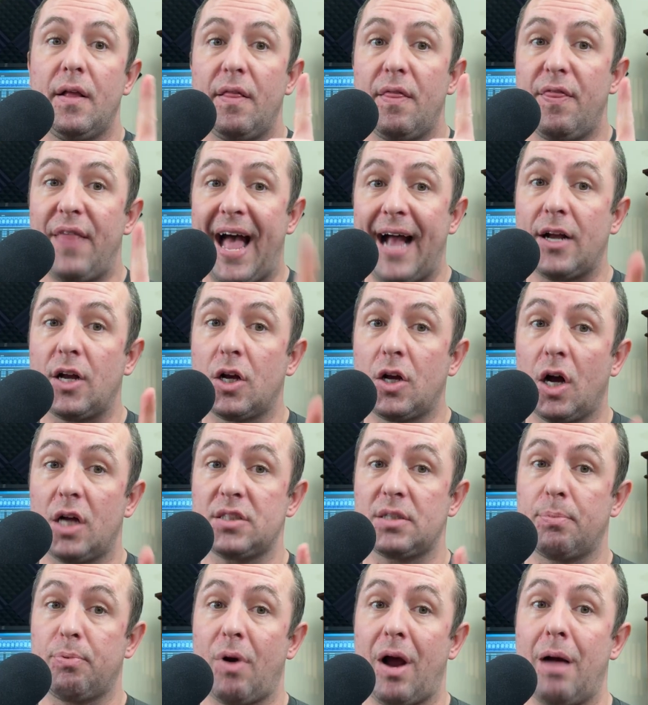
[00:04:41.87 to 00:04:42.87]
That could cause
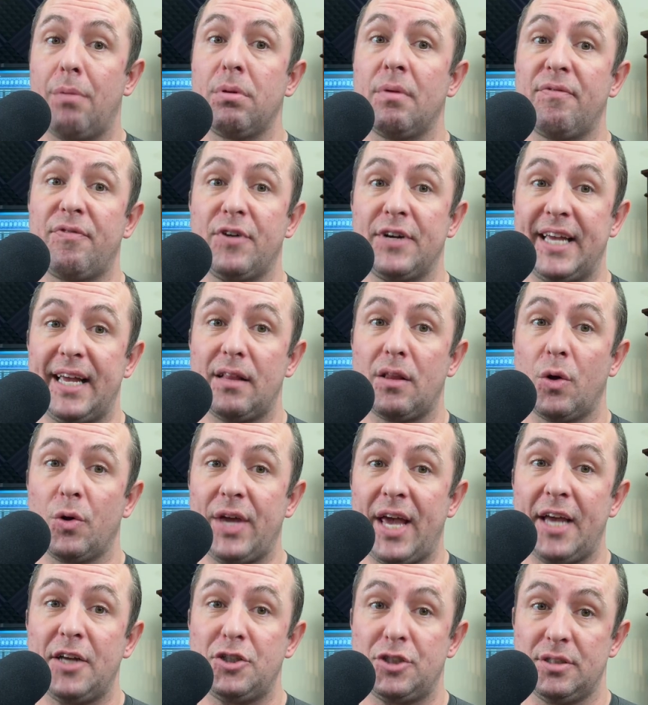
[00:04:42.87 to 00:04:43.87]
a problem for get
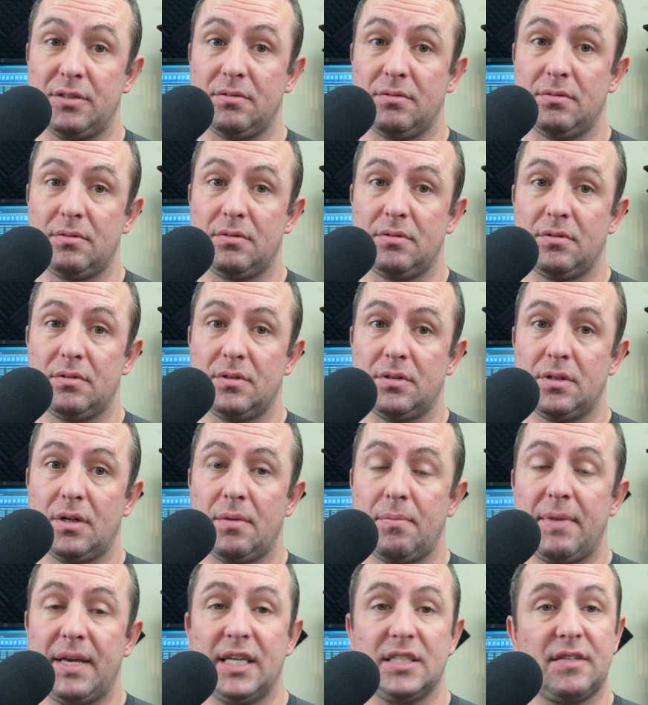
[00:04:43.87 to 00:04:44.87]
location
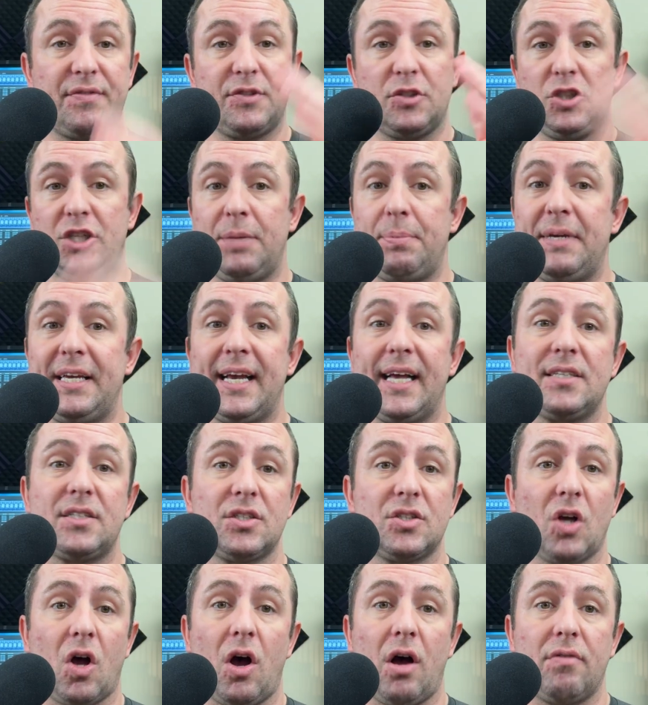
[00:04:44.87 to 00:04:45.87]
because if your GPS
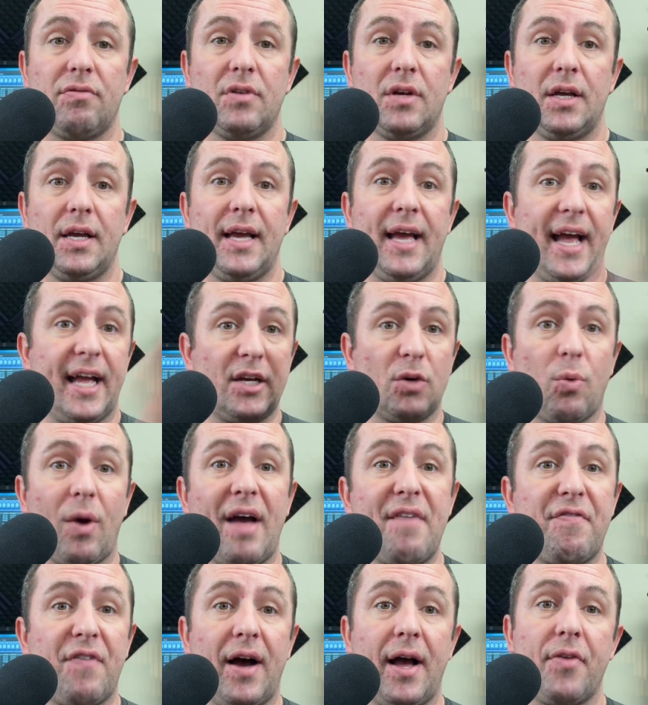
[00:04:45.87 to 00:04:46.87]
is off and your
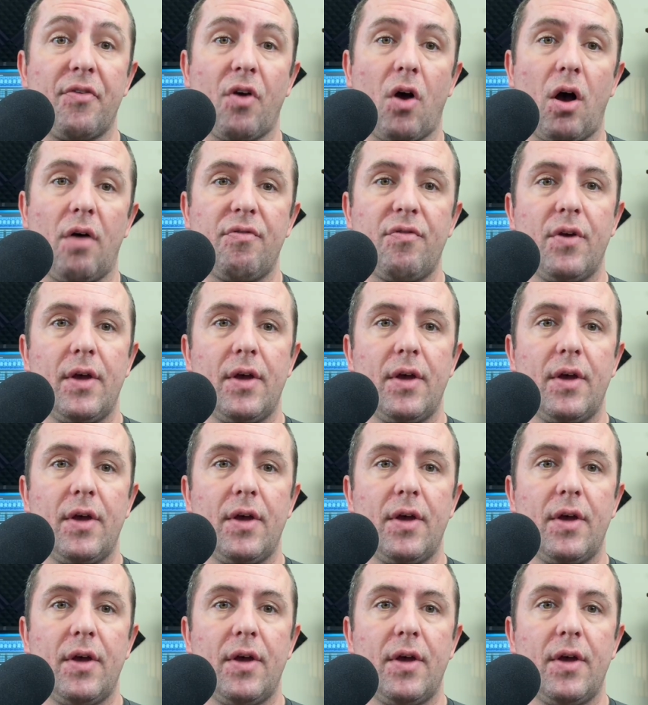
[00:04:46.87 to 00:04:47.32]
Wi-Fi is off,